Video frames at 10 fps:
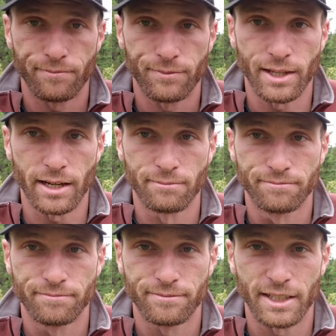Yeah,
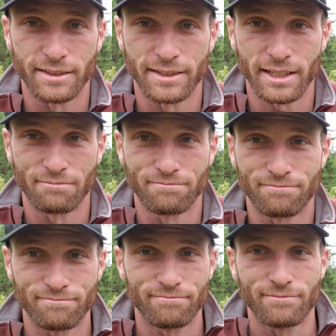that's it.
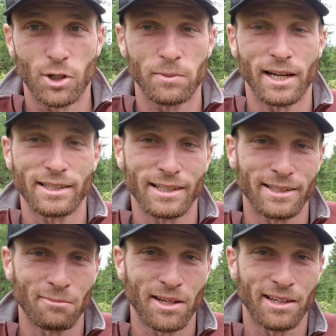Hope you guys got
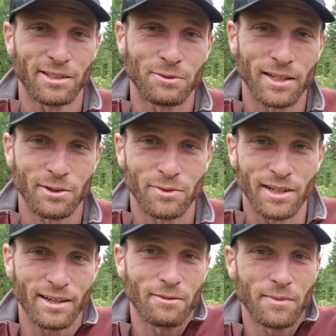something out of this video. If you
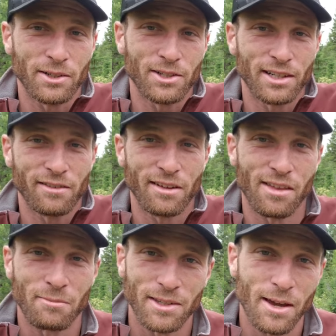did, make sure to give it a
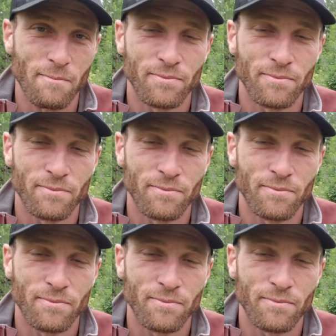thumbs up.